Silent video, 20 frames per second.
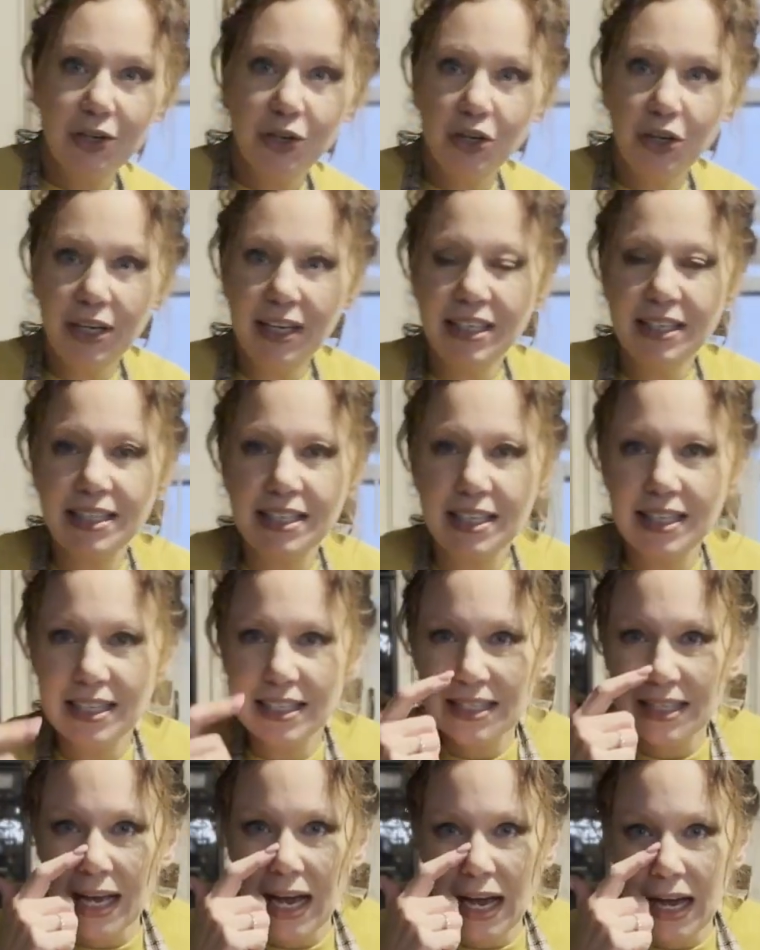cookies to the
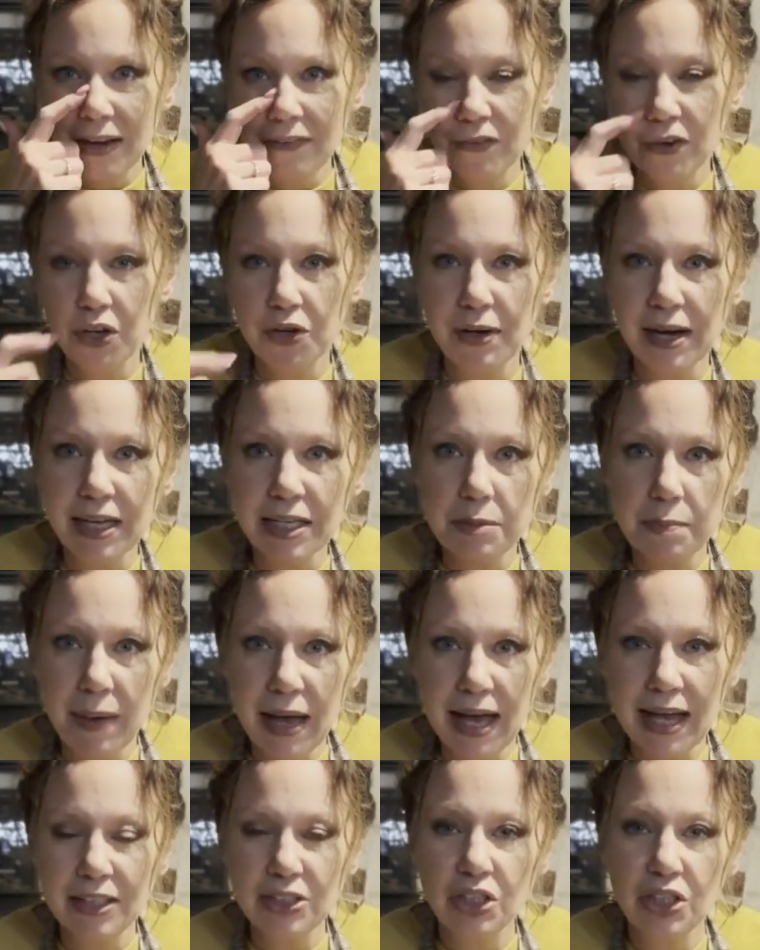side for your next
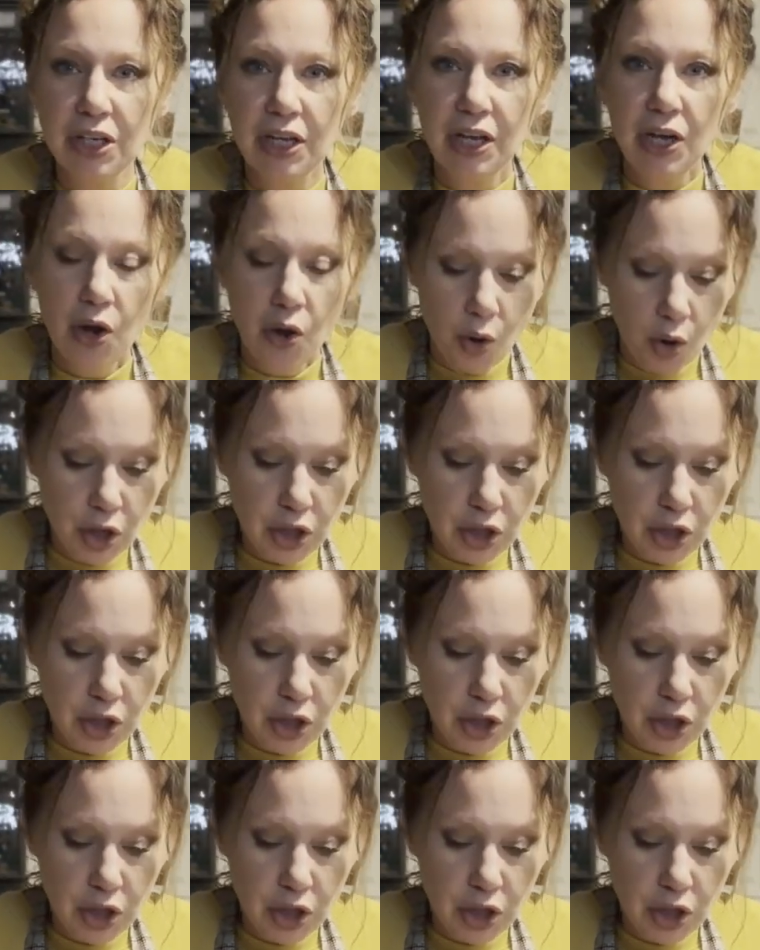batch, or